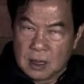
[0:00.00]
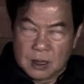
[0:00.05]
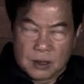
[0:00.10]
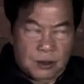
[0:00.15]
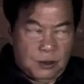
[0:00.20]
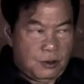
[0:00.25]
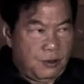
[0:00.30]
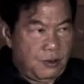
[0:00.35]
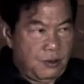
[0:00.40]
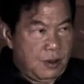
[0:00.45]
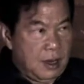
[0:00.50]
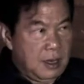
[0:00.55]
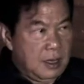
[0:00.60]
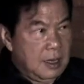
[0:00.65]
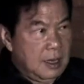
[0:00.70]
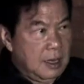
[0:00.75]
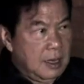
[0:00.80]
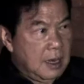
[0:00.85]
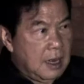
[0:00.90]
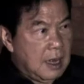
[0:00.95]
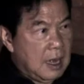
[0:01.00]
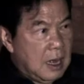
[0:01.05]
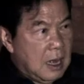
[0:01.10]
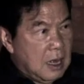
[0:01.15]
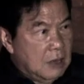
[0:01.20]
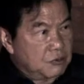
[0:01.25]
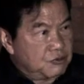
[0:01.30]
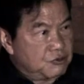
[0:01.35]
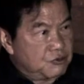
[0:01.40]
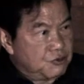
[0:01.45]
You creating
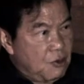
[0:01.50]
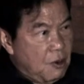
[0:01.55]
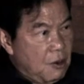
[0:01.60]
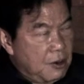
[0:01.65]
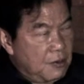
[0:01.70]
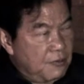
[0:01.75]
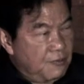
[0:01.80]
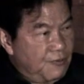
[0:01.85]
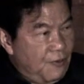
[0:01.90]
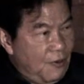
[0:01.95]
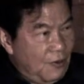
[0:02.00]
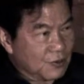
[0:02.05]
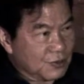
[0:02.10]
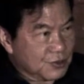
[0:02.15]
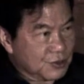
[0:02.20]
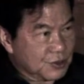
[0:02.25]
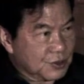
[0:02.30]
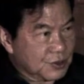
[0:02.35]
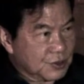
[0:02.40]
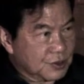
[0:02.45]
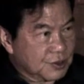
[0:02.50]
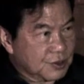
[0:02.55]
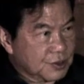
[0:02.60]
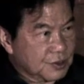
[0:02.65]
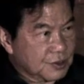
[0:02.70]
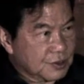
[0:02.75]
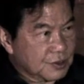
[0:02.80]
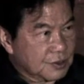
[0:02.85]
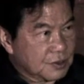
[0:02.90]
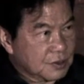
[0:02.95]
a drawing force.
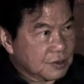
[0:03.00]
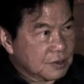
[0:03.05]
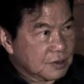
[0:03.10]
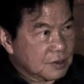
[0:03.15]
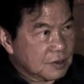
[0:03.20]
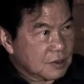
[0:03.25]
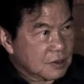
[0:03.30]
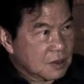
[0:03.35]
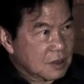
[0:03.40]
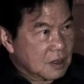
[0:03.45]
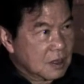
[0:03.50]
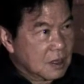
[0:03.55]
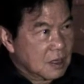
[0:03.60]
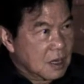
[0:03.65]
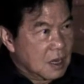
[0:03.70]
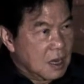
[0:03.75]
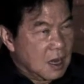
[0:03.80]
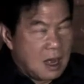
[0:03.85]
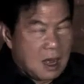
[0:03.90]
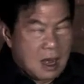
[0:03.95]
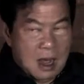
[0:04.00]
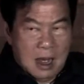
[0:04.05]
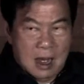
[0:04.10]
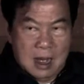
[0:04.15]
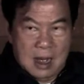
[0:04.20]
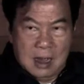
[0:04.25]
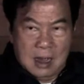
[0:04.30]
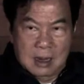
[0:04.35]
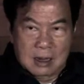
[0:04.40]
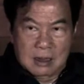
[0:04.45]

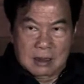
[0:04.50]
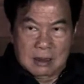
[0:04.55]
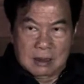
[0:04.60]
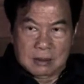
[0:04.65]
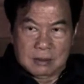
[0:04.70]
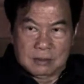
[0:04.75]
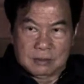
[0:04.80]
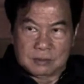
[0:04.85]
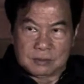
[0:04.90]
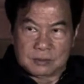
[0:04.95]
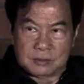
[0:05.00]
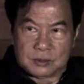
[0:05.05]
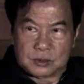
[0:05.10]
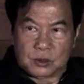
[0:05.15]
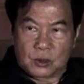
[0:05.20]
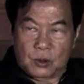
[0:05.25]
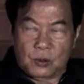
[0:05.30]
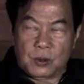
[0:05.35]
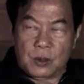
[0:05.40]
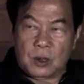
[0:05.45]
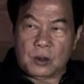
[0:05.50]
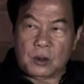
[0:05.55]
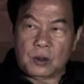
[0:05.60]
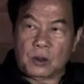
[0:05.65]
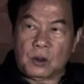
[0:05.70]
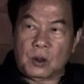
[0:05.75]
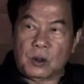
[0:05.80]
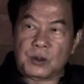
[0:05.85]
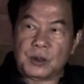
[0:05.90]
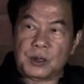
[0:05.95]
And so we're going to
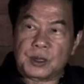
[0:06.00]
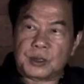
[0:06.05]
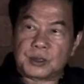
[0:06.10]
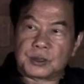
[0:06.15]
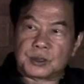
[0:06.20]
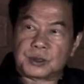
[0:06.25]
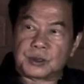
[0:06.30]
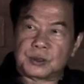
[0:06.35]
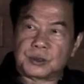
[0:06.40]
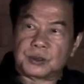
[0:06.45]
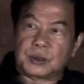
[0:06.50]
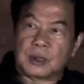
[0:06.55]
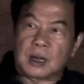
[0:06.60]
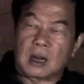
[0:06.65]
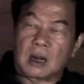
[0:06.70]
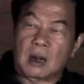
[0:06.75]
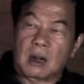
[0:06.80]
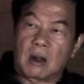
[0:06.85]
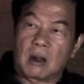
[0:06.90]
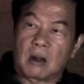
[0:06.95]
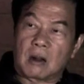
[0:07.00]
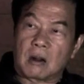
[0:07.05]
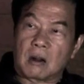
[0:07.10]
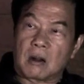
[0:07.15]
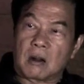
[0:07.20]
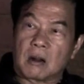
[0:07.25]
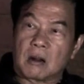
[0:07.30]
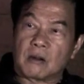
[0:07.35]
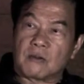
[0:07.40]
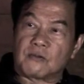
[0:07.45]
go into a lot
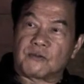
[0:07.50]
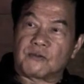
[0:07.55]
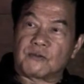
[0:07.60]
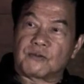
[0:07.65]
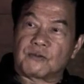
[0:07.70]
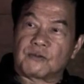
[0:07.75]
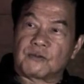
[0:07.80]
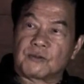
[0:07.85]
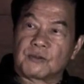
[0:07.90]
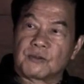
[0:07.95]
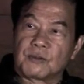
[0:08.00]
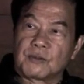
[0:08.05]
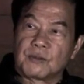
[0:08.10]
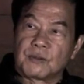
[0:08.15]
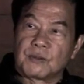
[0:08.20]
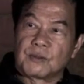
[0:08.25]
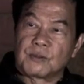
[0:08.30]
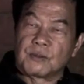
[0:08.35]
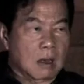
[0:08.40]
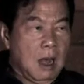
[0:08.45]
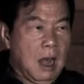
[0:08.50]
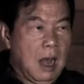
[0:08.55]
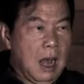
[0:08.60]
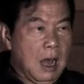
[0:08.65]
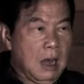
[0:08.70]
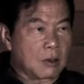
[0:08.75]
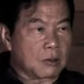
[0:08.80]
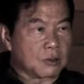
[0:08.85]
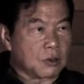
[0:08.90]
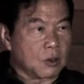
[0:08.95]
of
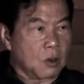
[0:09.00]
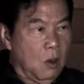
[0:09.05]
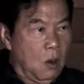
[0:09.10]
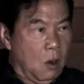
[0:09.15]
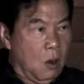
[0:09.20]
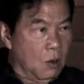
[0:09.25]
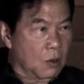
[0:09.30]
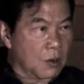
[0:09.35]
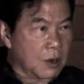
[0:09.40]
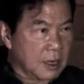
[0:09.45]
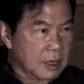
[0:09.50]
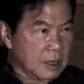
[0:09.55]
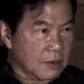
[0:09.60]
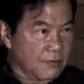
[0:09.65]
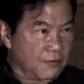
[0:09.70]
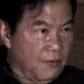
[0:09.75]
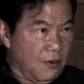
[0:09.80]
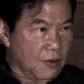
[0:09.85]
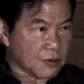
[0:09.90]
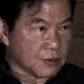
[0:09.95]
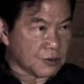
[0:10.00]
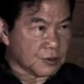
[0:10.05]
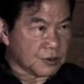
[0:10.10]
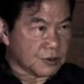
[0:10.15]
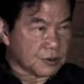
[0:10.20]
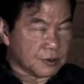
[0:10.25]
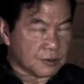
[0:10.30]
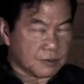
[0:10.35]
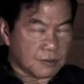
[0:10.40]
how to holding the force.